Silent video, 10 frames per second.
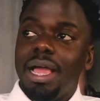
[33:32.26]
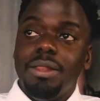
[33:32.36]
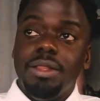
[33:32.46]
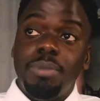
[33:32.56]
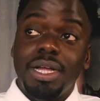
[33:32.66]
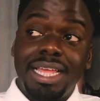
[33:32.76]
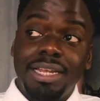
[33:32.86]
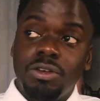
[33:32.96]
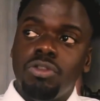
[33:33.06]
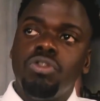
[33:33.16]
but
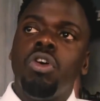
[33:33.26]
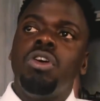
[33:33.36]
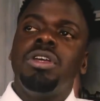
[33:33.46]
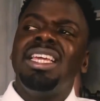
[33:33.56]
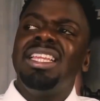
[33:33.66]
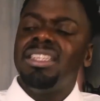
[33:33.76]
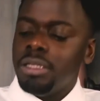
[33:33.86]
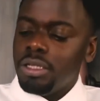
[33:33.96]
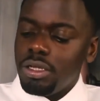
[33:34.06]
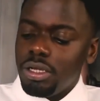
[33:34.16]
then
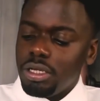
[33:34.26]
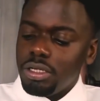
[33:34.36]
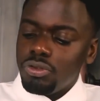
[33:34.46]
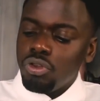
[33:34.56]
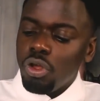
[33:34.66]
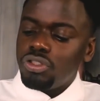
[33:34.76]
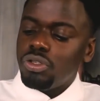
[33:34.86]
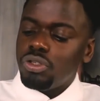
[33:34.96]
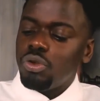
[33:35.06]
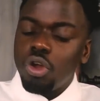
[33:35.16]
not to